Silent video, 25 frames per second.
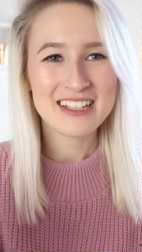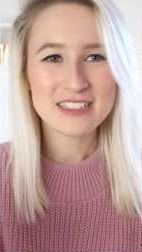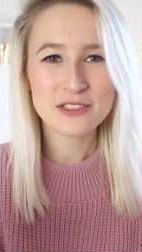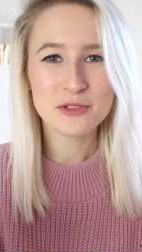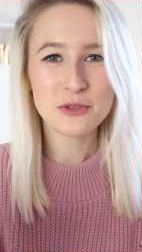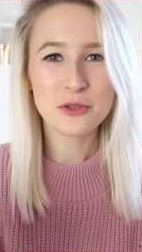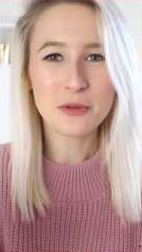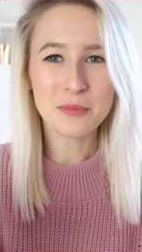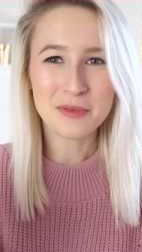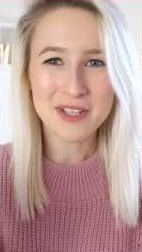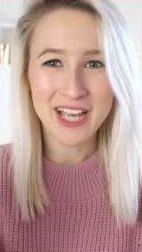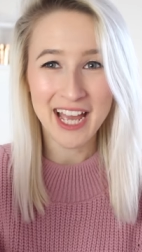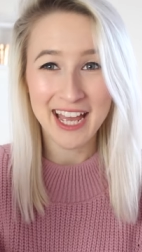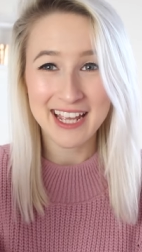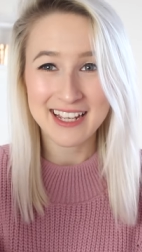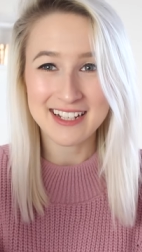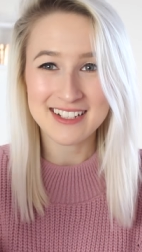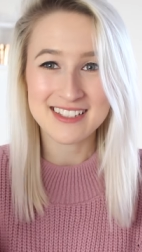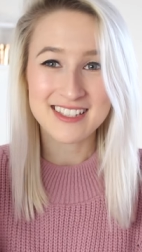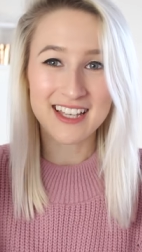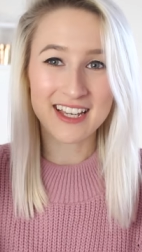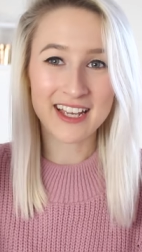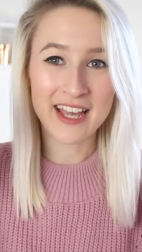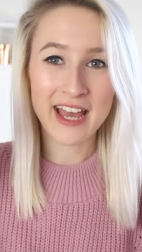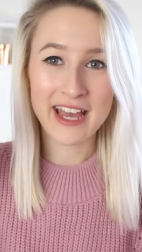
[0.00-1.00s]
let's call them
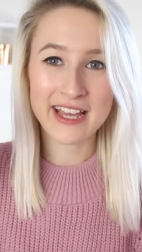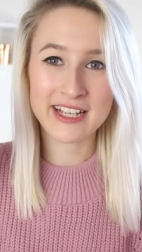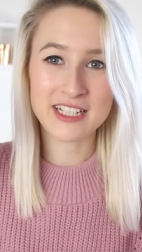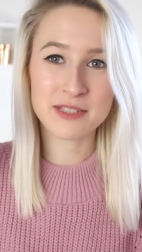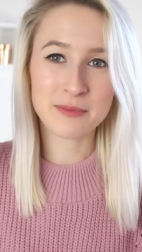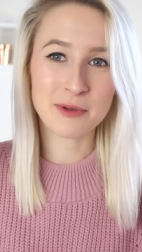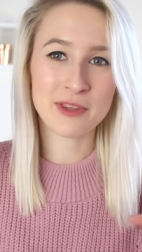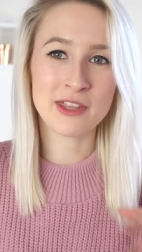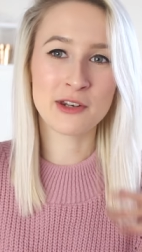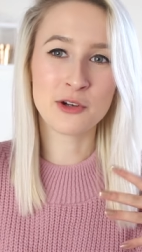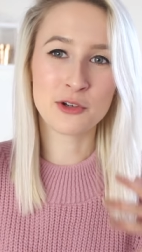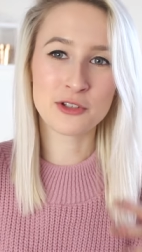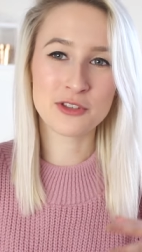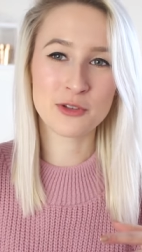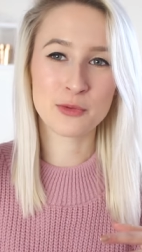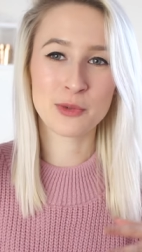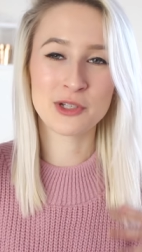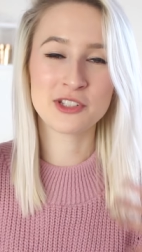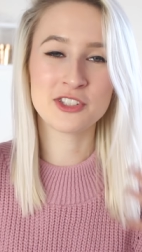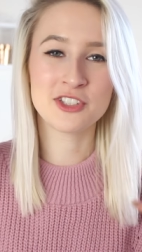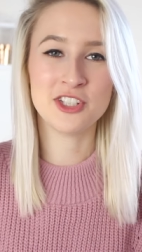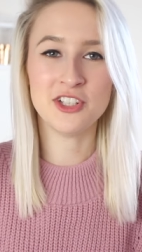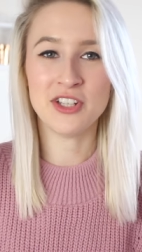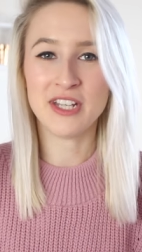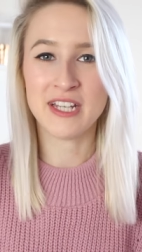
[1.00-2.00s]
cakes. They're cakes, but they're not the
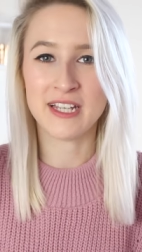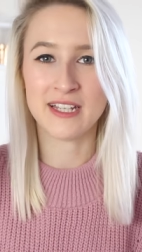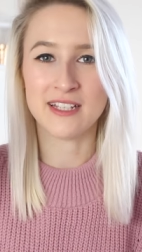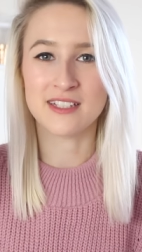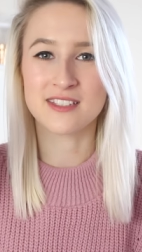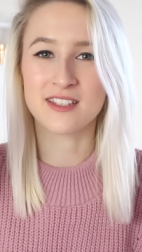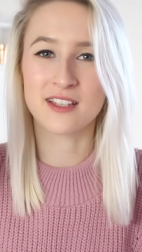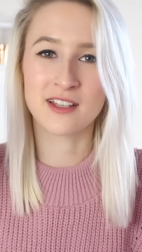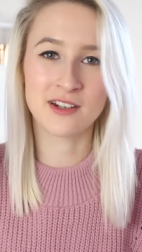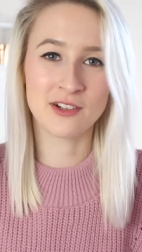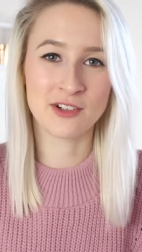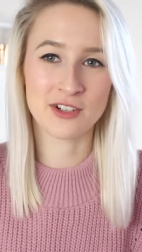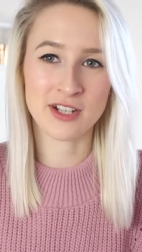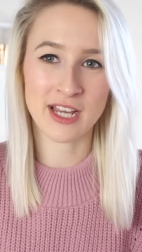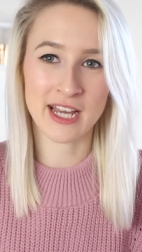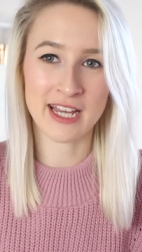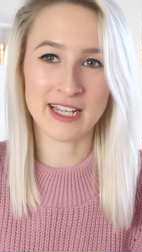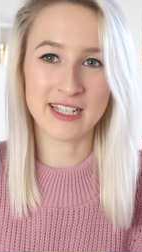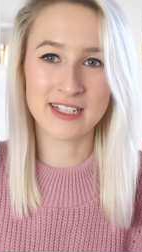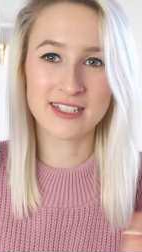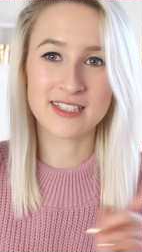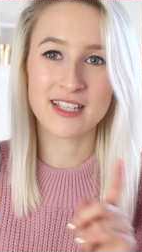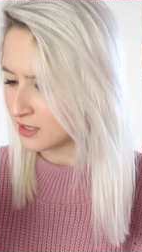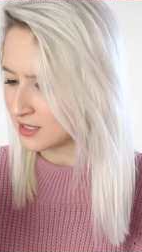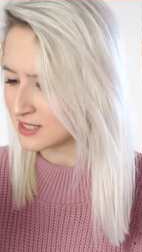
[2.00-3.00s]
ones you eat, so they're not
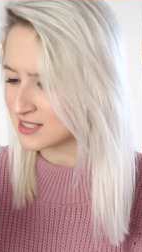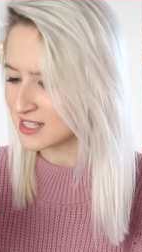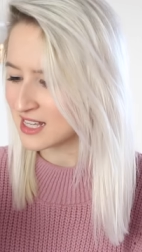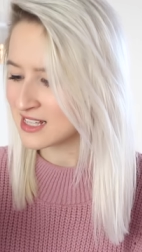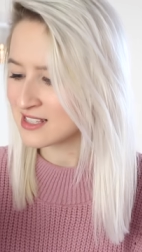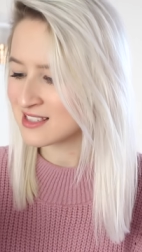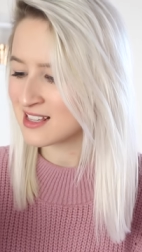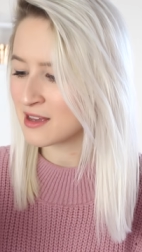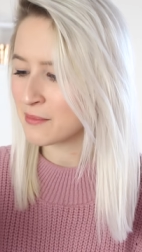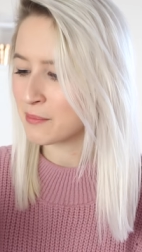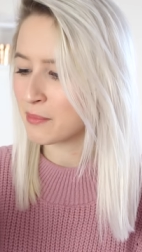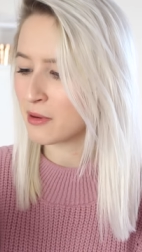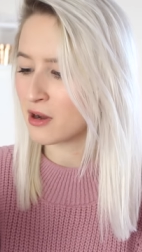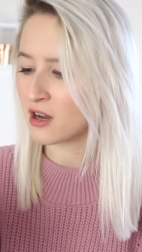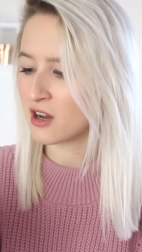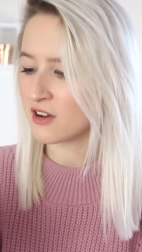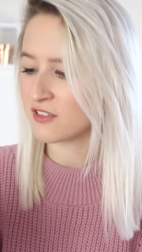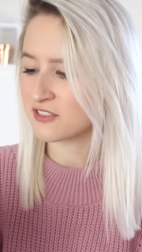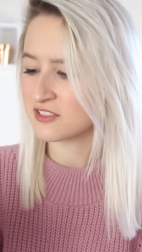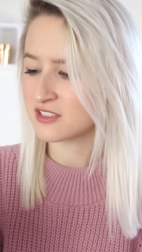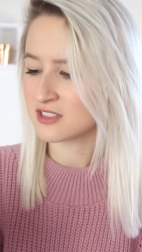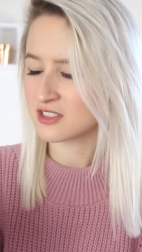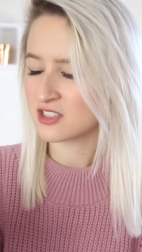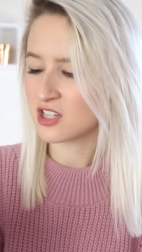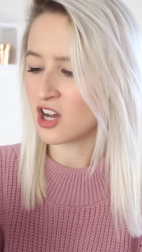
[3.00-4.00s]
cakes. It says they're
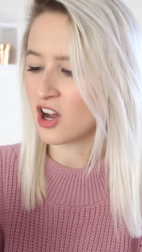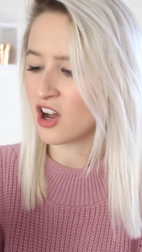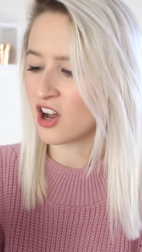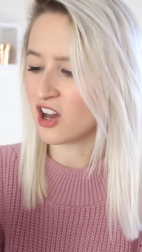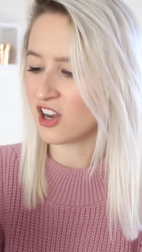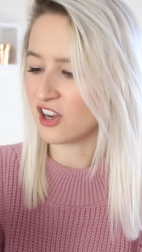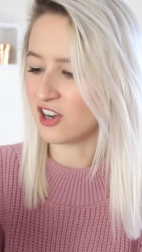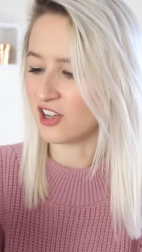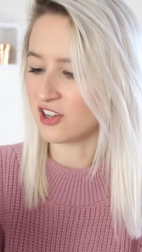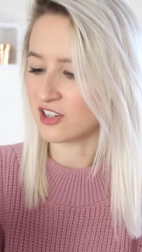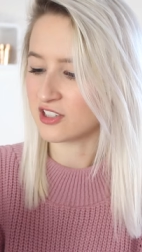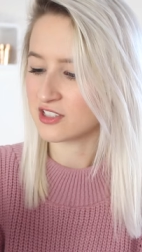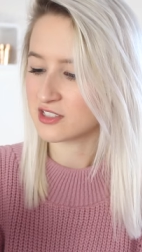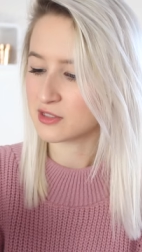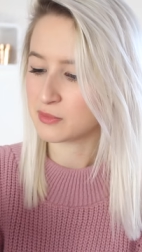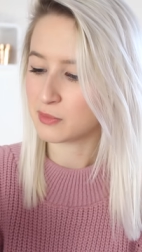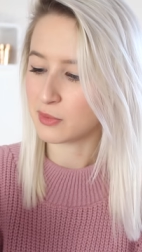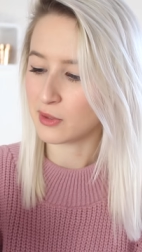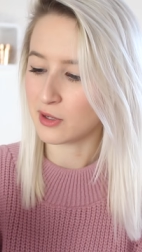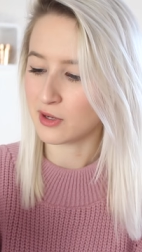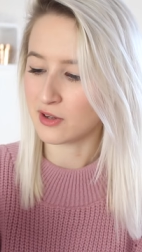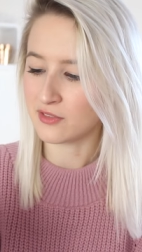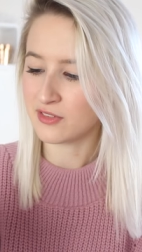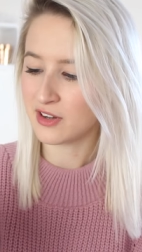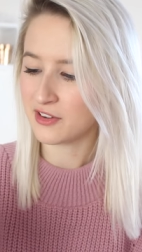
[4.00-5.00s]
bath tartlets,
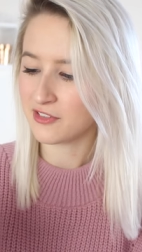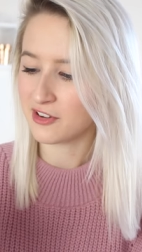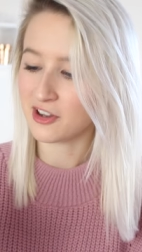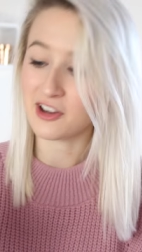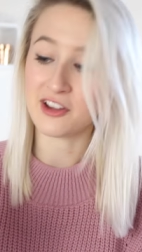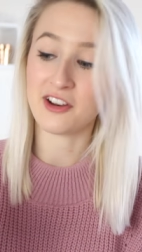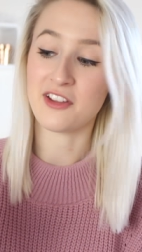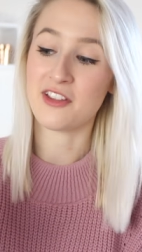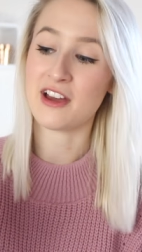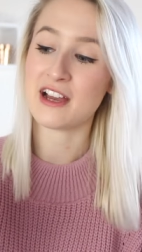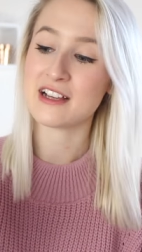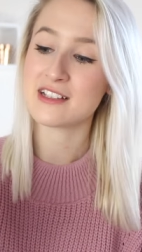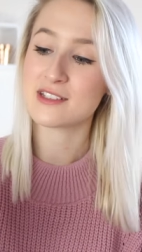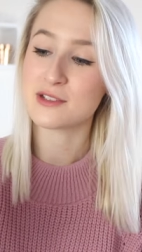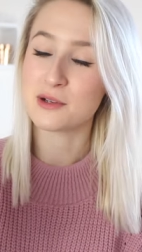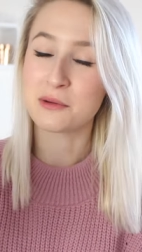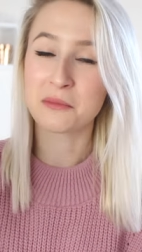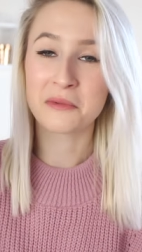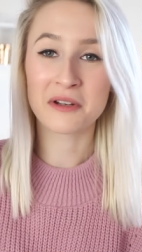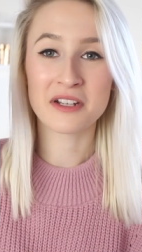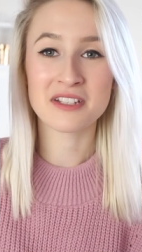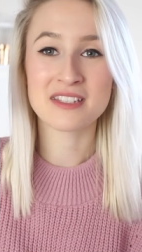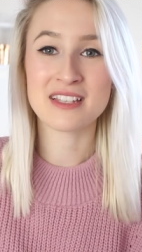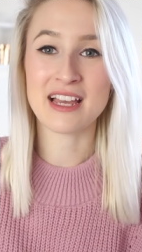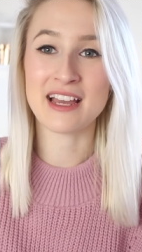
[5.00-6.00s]
but I've never heard of that, so
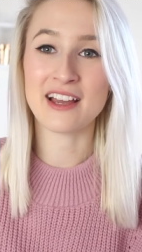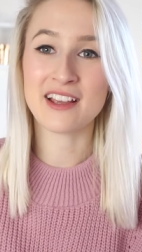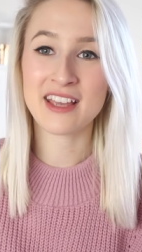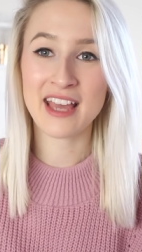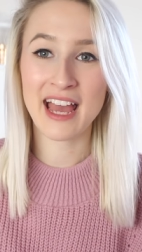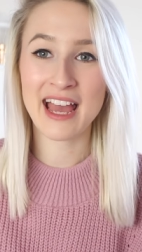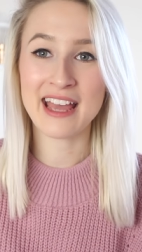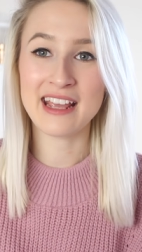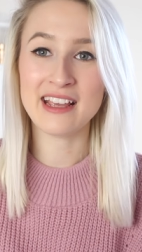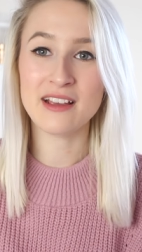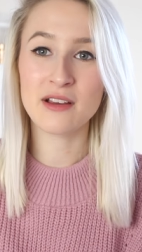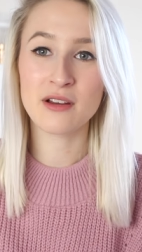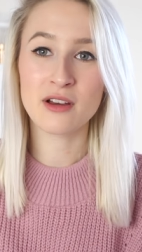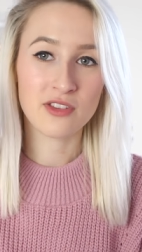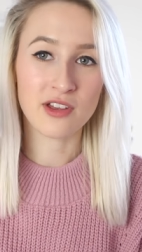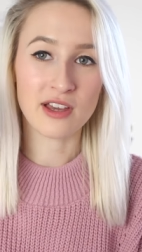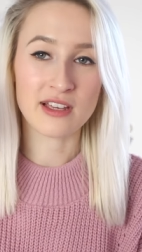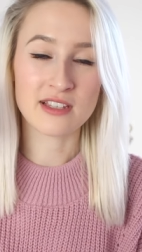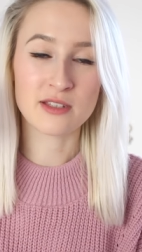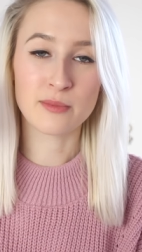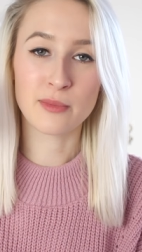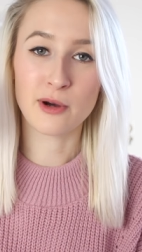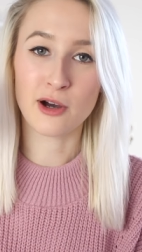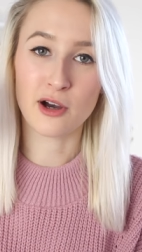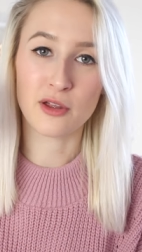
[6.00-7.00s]
I'm gonna say a cake that
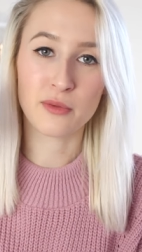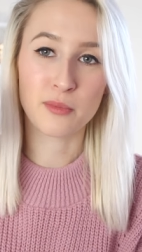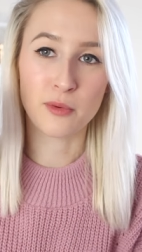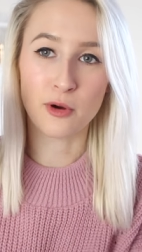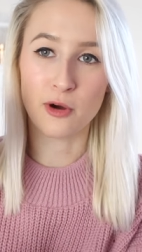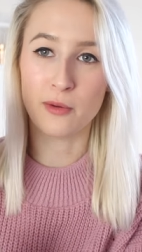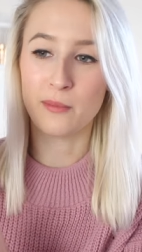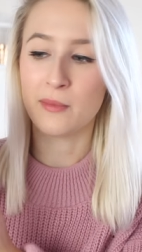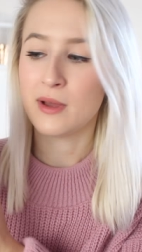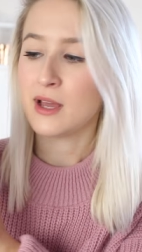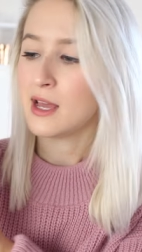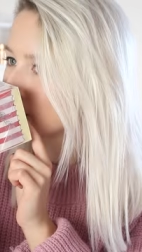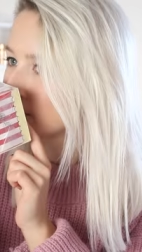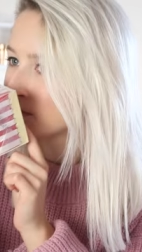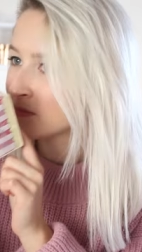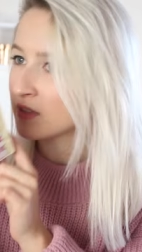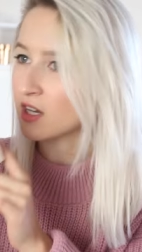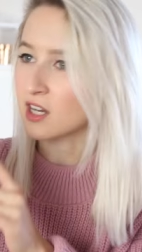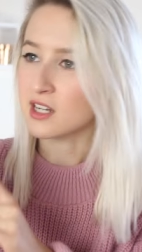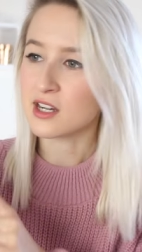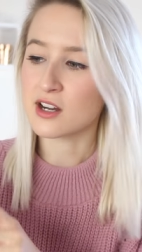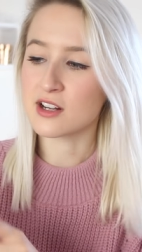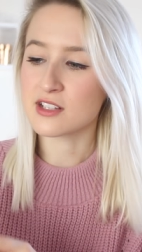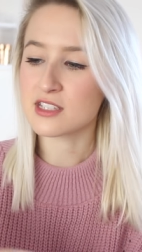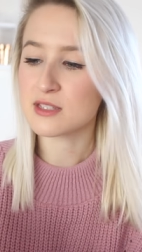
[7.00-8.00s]
is a bath bomb.
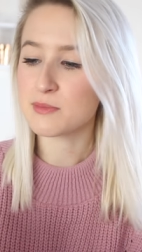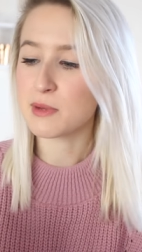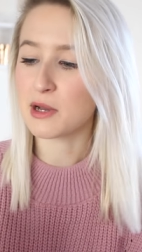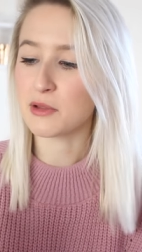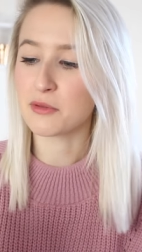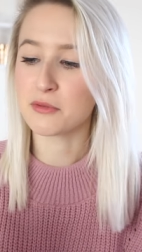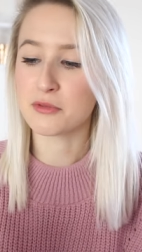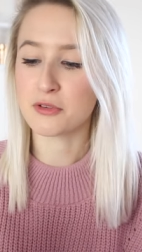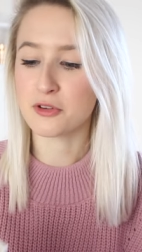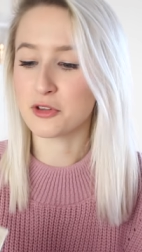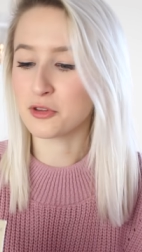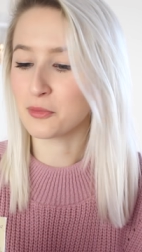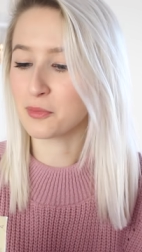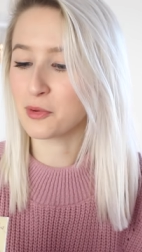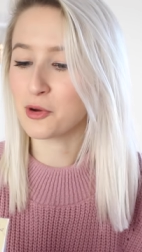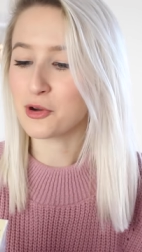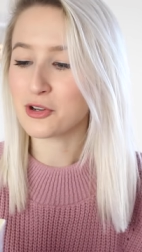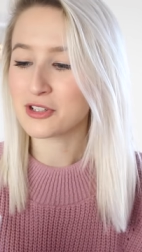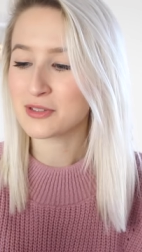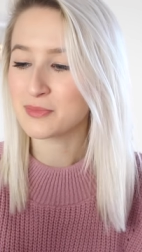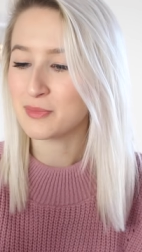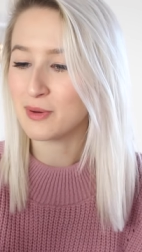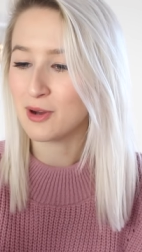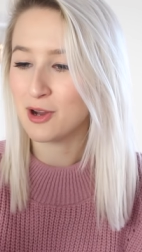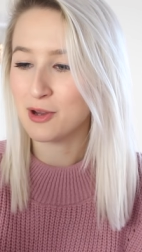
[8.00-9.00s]
I can't smell them through the
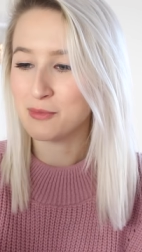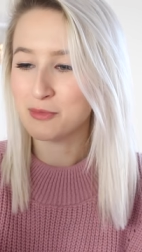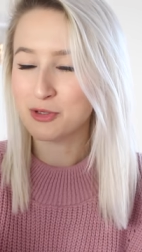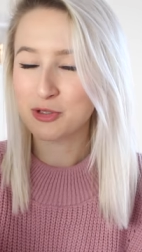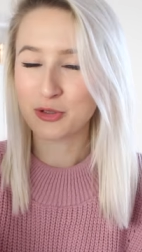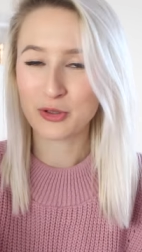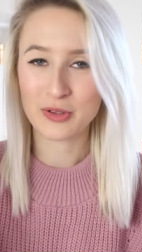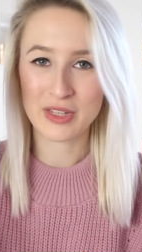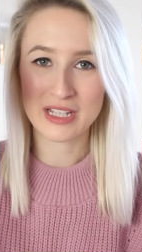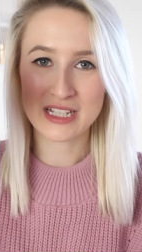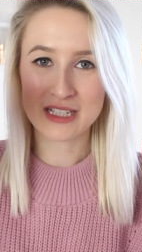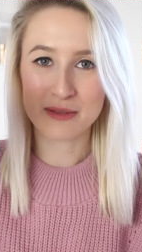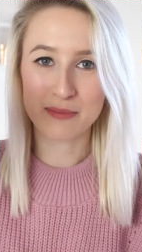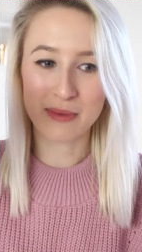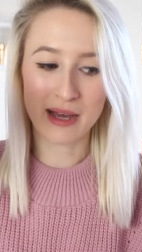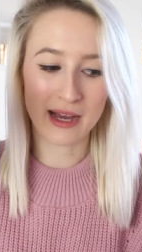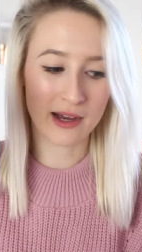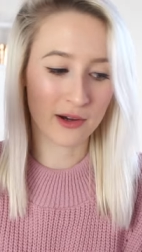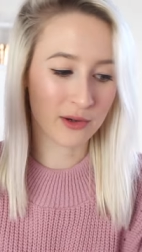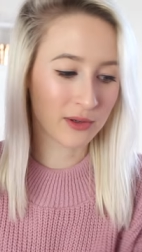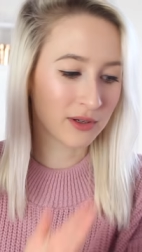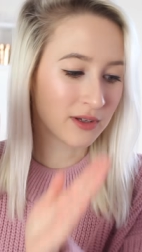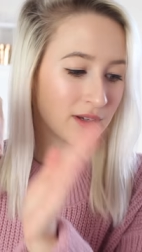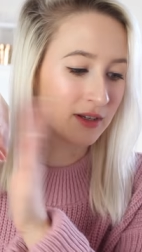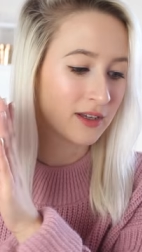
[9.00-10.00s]
box, but I'm sure they
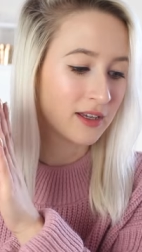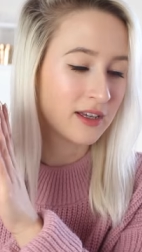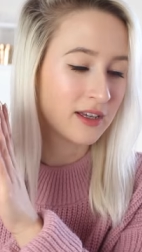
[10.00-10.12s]
smell